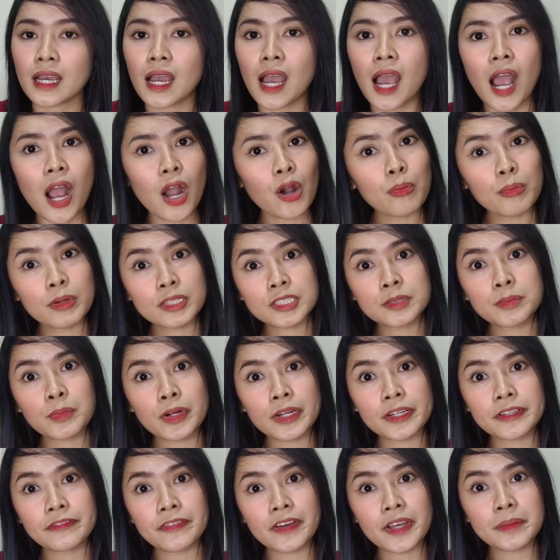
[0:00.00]
How much
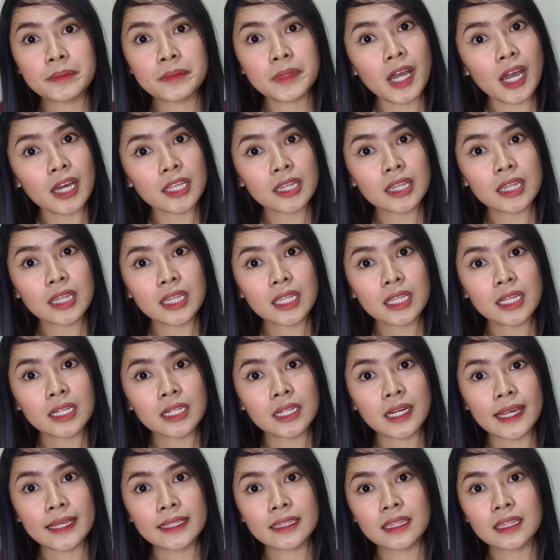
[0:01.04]
more if I'm not,
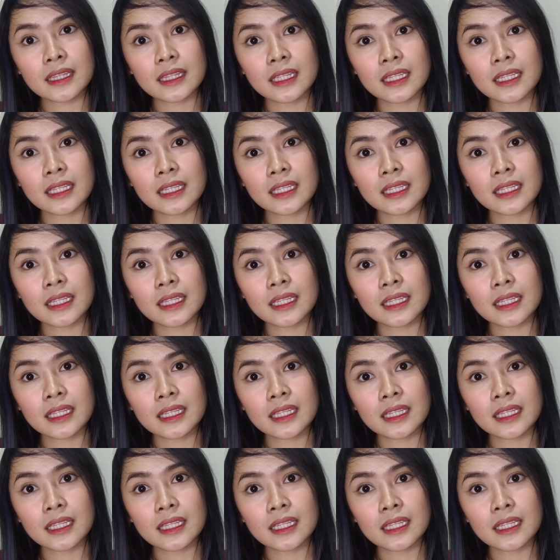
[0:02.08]
right?